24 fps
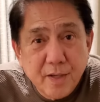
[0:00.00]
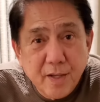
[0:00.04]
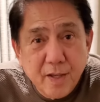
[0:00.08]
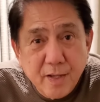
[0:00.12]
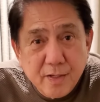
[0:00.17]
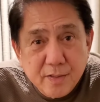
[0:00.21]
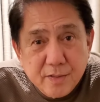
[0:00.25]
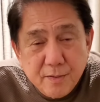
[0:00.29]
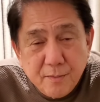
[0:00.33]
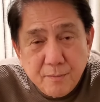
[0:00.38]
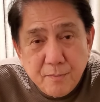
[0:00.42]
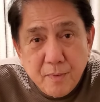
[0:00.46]
He
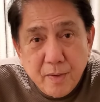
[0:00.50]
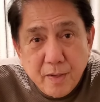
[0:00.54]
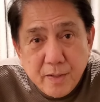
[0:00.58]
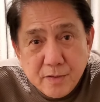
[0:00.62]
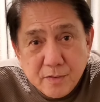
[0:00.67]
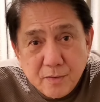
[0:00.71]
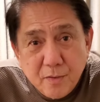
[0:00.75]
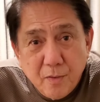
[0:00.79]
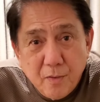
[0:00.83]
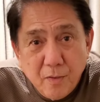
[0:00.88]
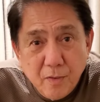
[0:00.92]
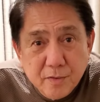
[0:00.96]
has a
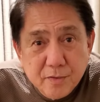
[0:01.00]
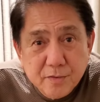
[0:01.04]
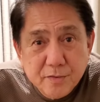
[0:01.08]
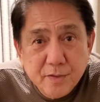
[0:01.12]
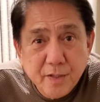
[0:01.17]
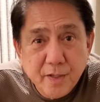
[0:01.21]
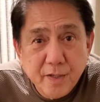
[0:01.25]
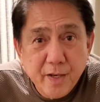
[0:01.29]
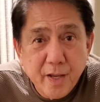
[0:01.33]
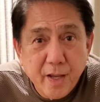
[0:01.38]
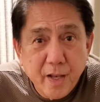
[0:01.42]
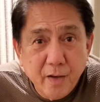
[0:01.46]
place called
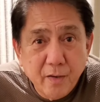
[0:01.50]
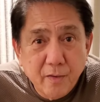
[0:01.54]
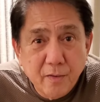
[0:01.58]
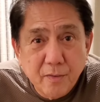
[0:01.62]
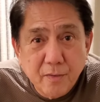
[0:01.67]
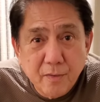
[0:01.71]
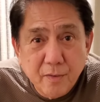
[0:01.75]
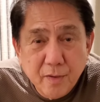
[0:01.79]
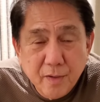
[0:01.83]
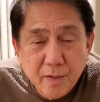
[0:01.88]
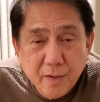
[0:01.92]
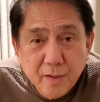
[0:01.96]
Pinello
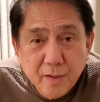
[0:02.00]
